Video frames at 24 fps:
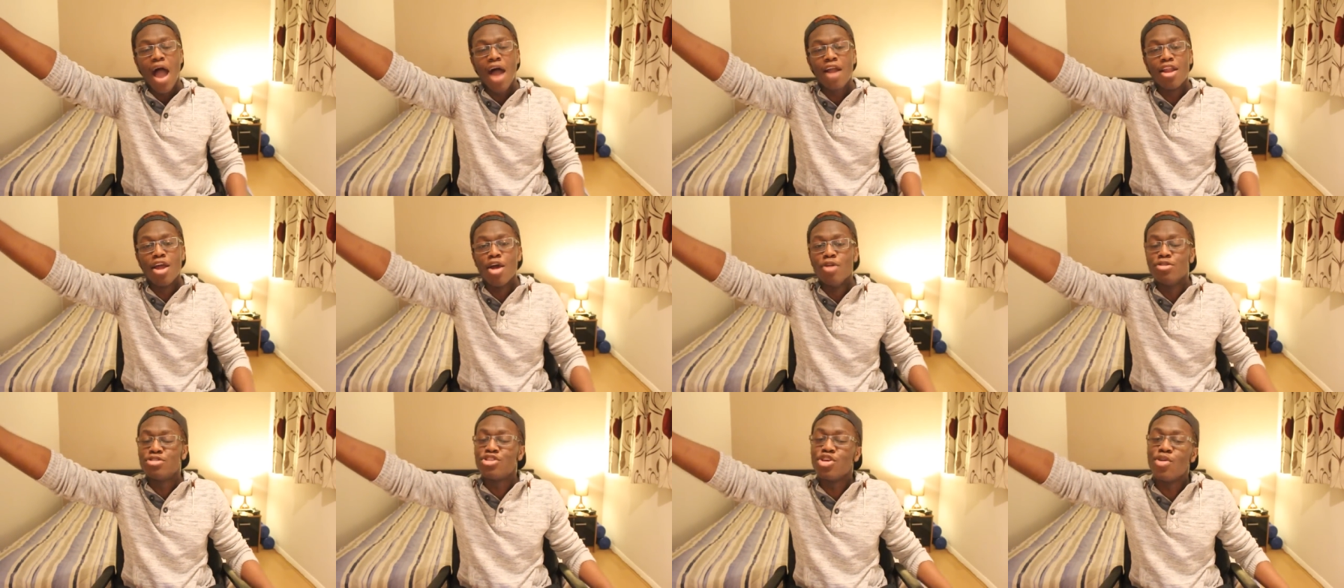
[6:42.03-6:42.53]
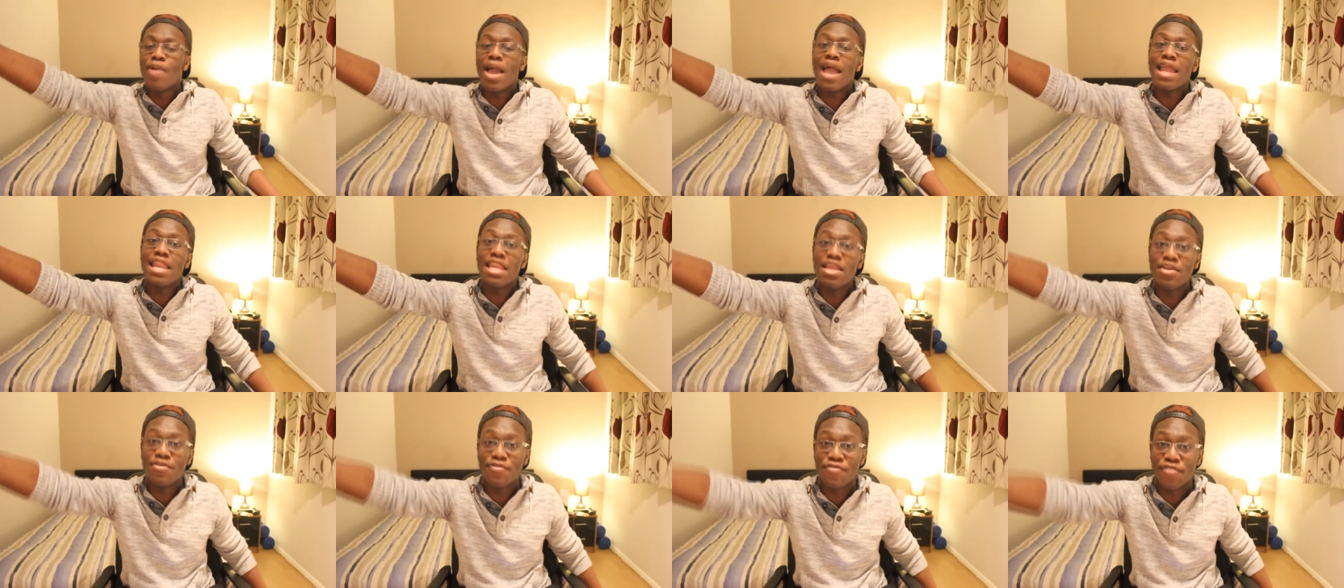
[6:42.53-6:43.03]
I don't do
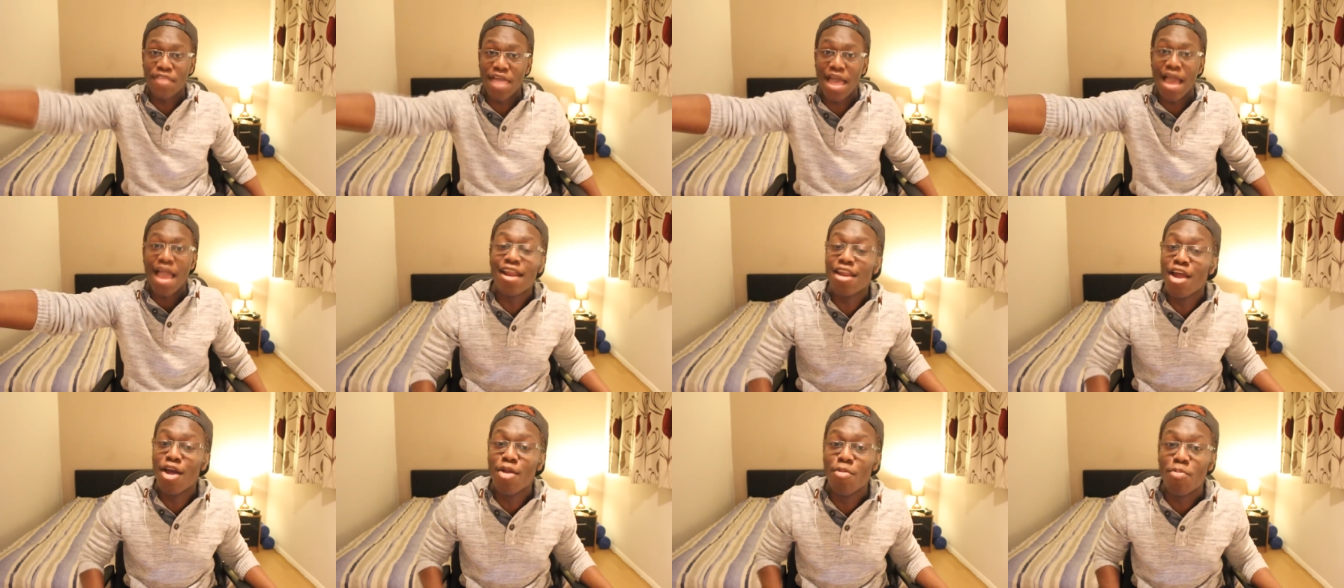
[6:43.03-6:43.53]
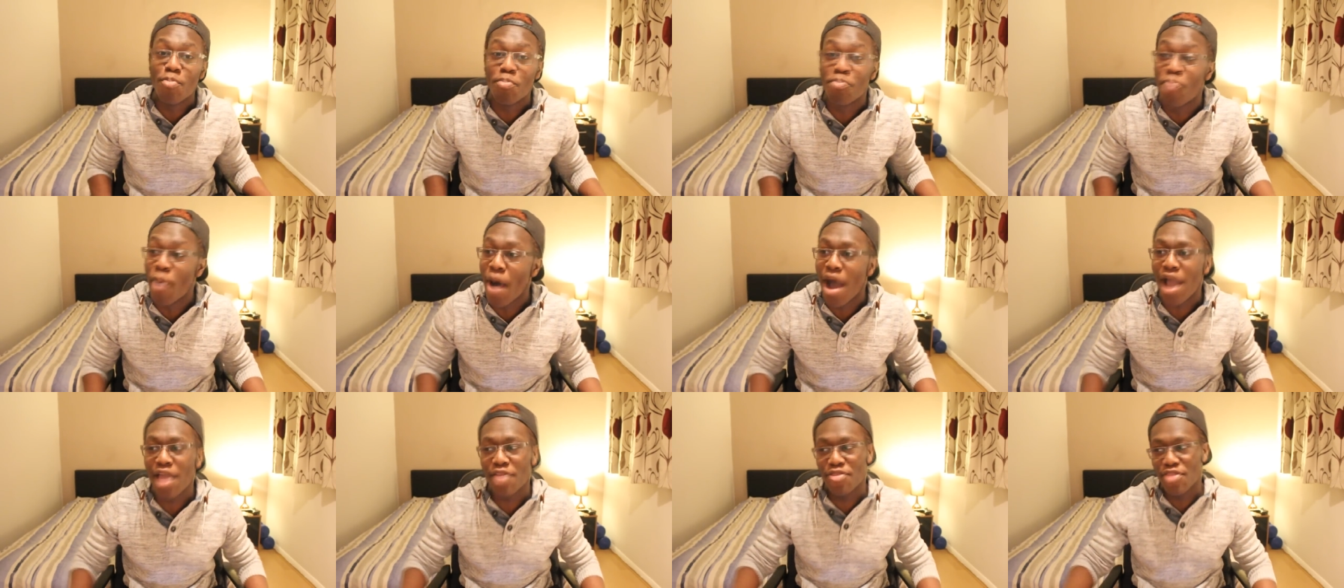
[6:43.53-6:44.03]
any of that. I don't
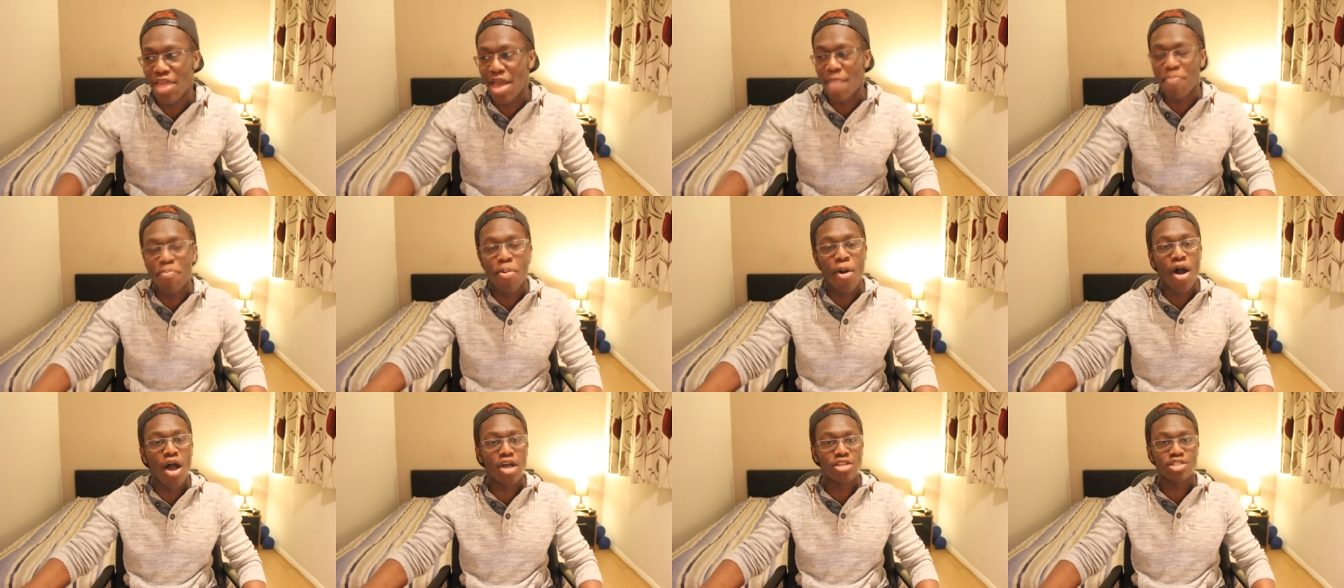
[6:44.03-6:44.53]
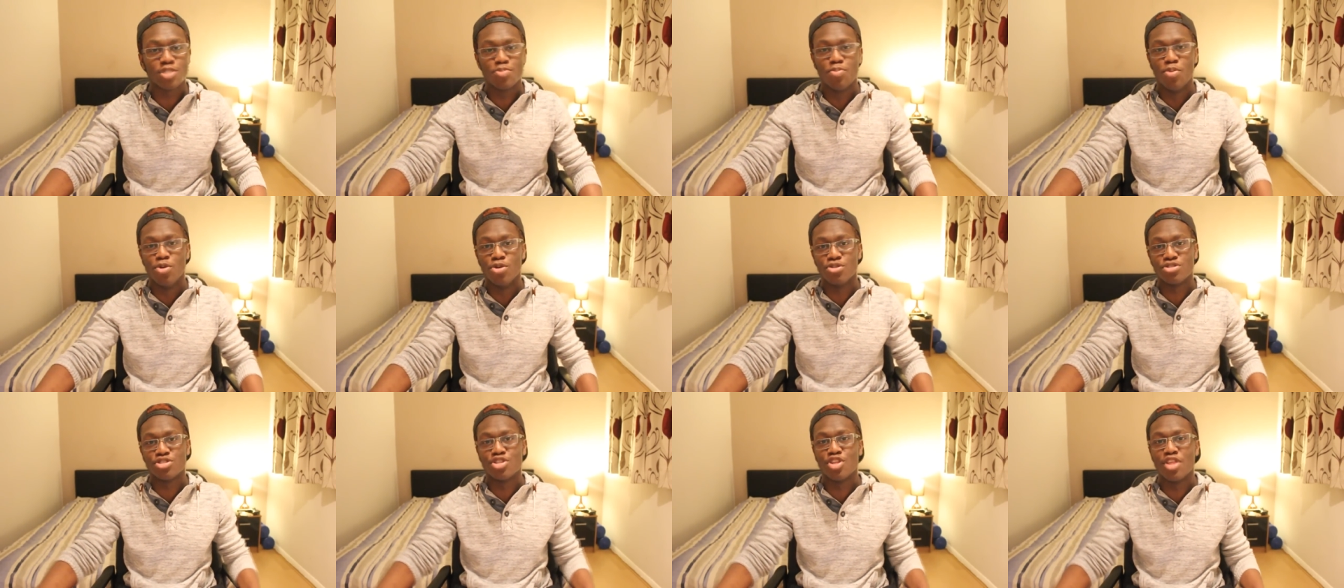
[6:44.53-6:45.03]
buy their
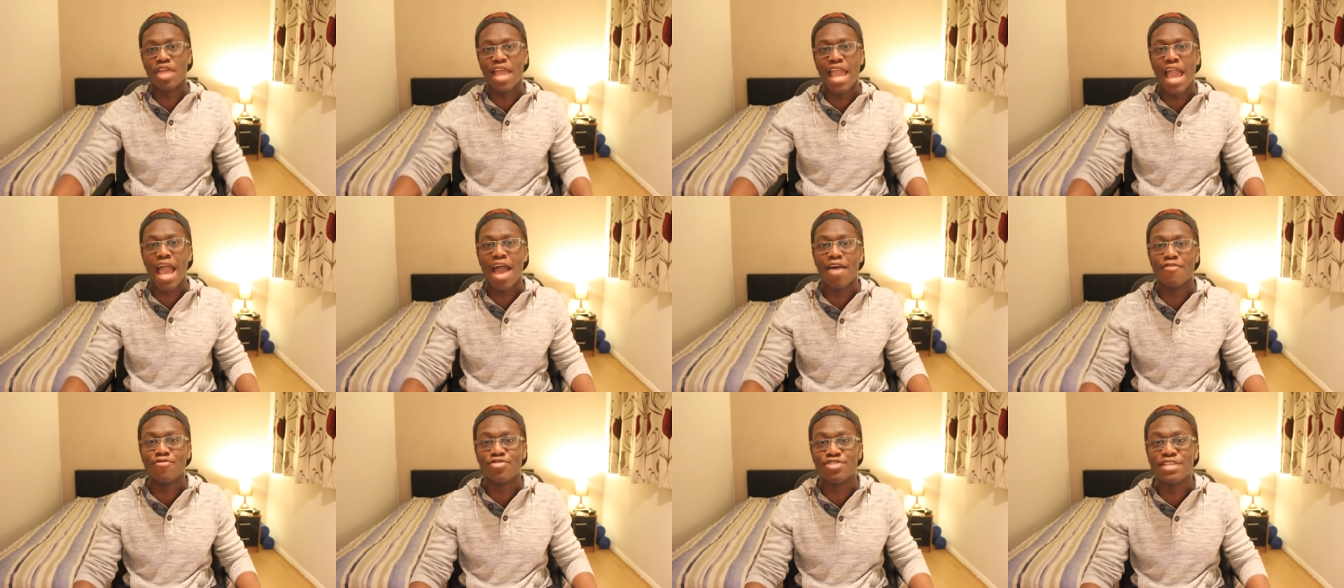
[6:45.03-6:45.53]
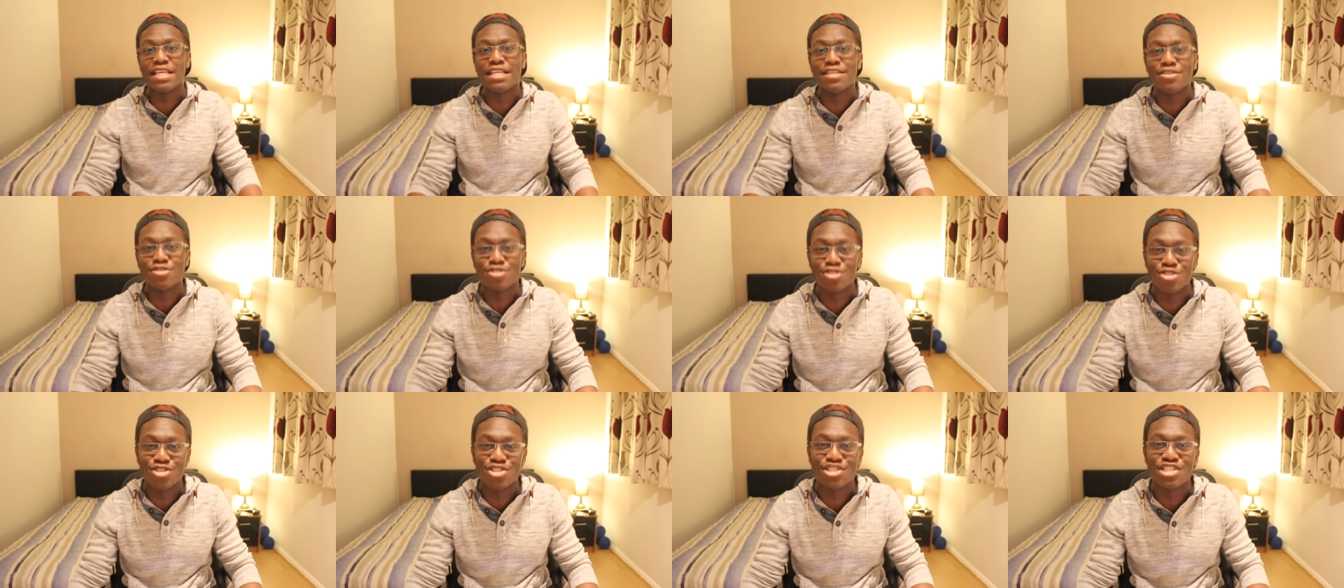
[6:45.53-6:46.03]
passports so they have
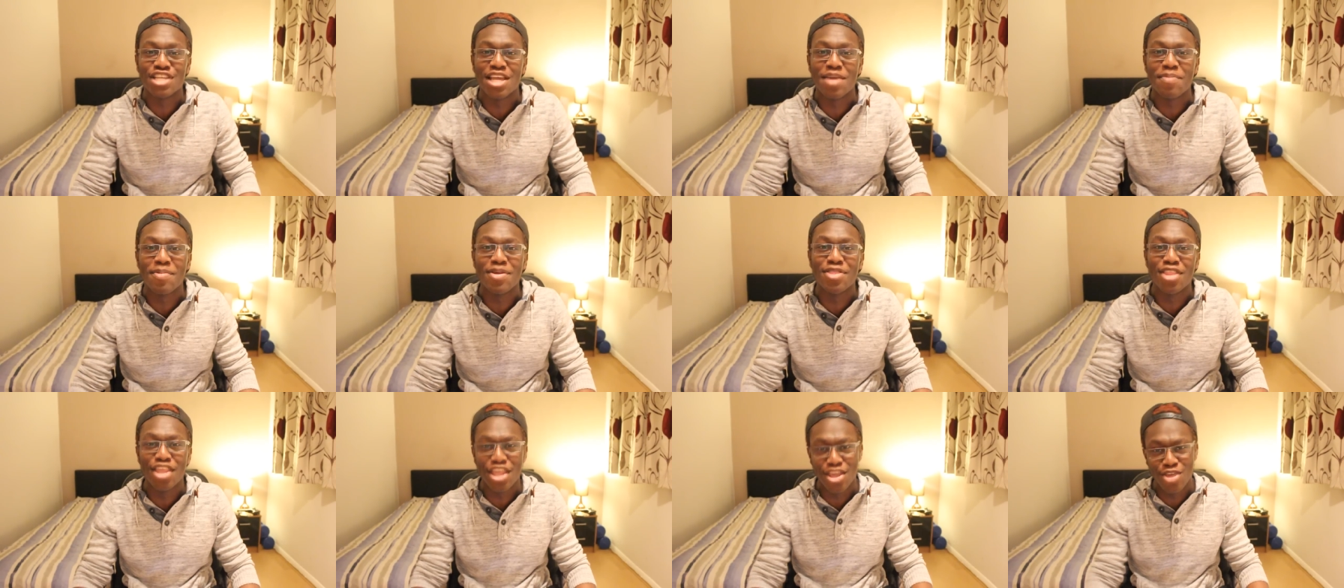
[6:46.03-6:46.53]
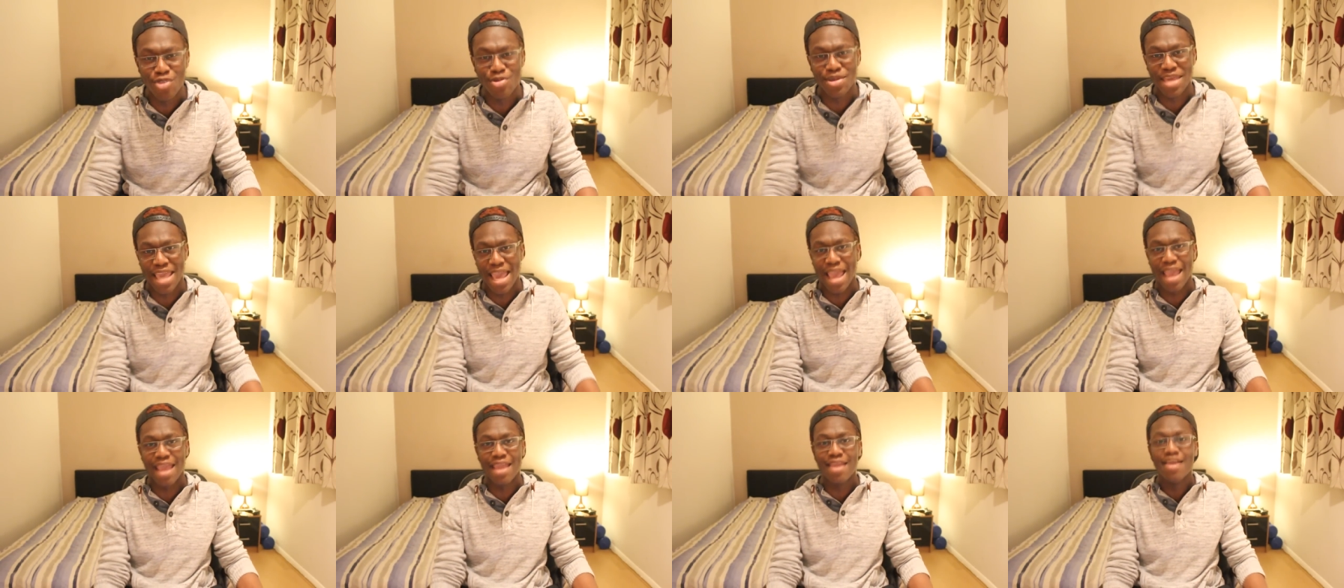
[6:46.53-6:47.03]
citizenship in the
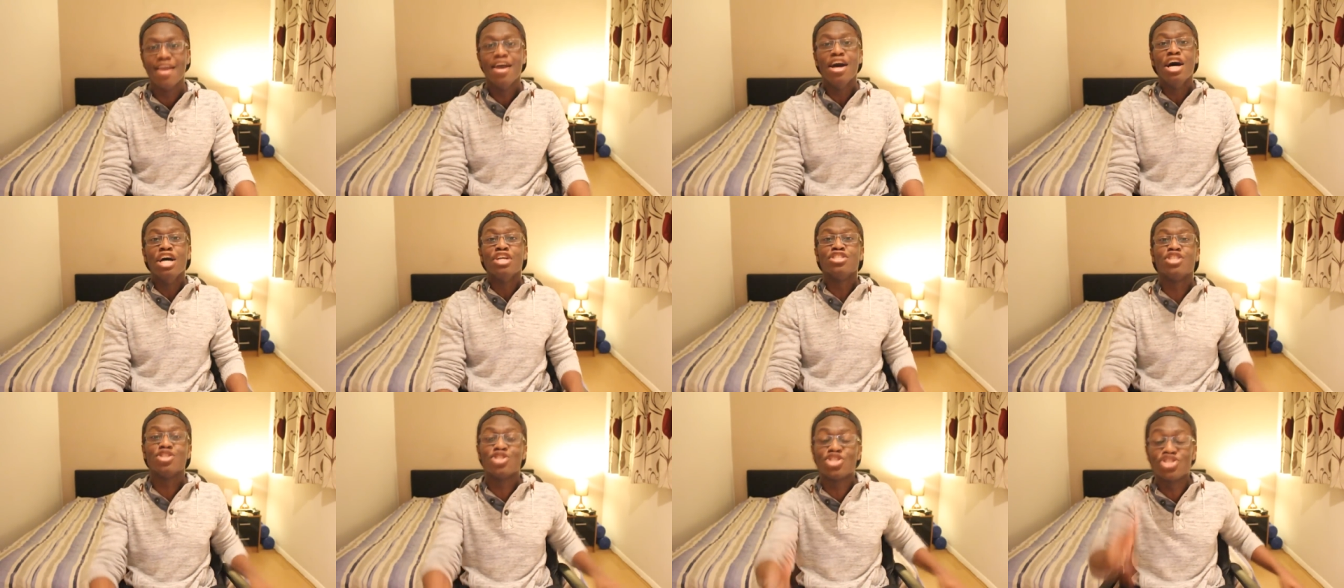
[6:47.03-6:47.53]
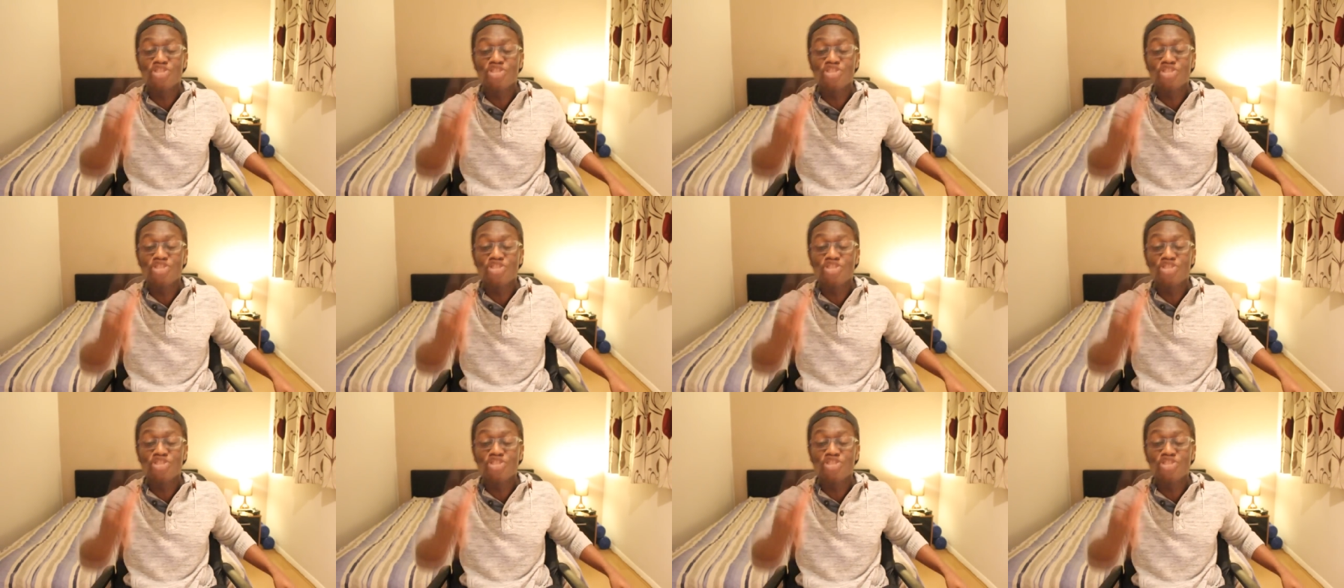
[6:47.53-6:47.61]
UK. So